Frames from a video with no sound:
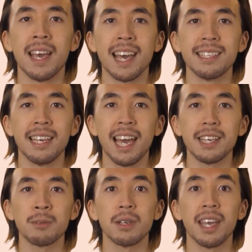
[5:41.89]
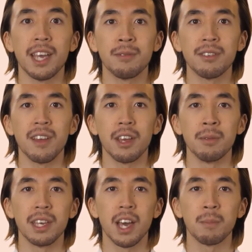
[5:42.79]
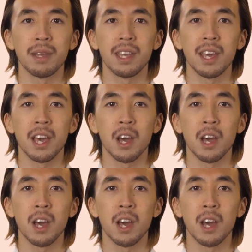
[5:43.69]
As an expert app development company,